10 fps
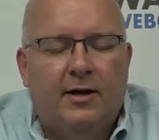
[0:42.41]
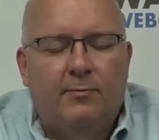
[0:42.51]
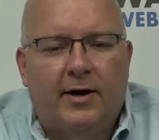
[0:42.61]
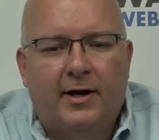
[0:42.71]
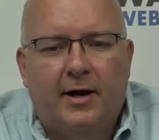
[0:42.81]

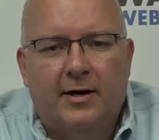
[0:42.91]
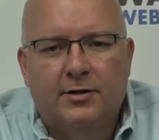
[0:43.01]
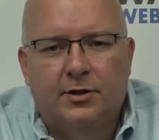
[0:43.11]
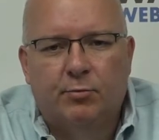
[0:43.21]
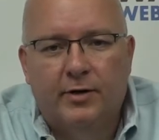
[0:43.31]
and
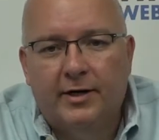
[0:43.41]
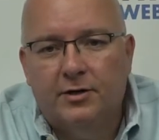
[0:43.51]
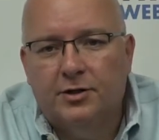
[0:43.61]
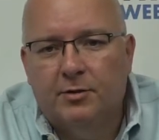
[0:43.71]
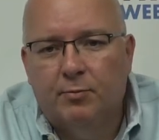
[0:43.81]
recognize the
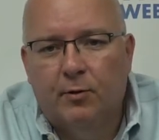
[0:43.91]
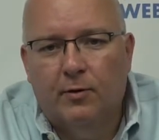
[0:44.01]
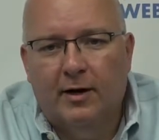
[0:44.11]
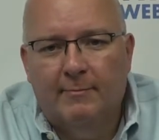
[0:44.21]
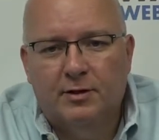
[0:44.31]
breeders of the
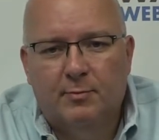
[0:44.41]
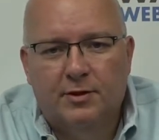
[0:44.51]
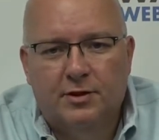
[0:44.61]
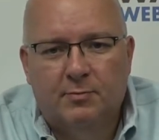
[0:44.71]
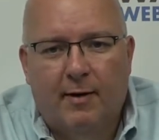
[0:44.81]
program as
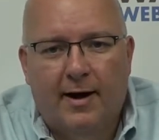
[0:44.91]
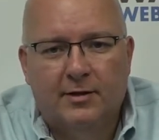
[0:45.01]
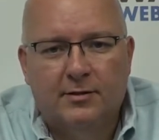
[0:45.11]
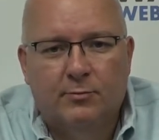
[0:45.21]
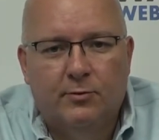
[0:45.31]
much as
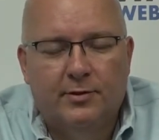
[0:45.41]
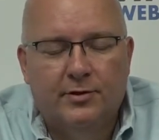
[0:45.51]
possible.